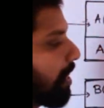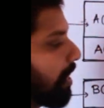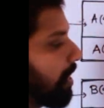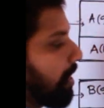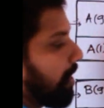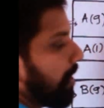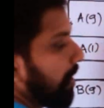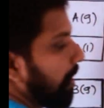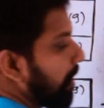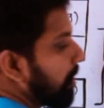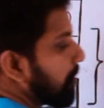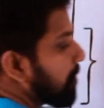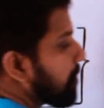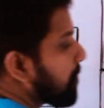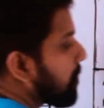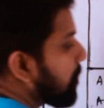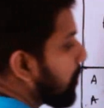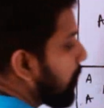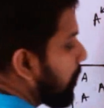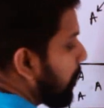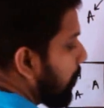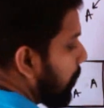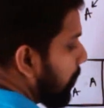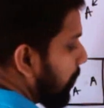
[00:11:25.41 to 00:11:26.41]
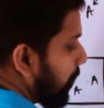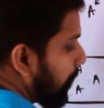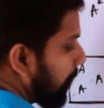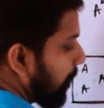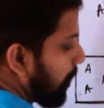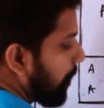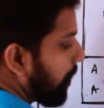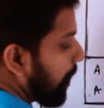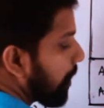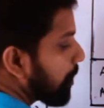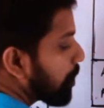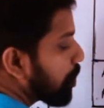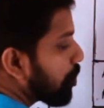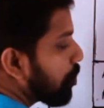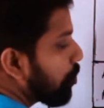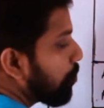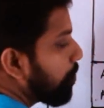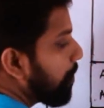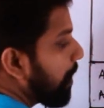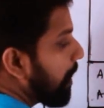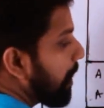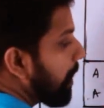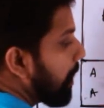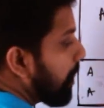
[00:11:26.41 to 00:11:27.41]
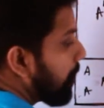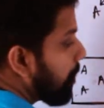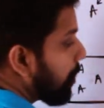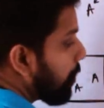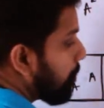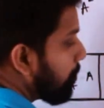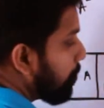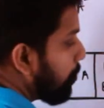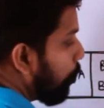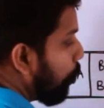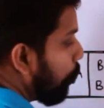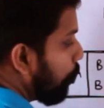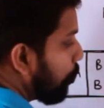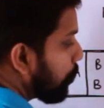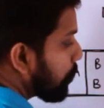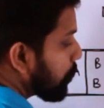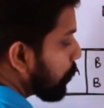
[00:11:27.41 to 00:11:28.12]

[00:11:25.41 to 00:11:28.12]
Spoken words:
it has to be heated more,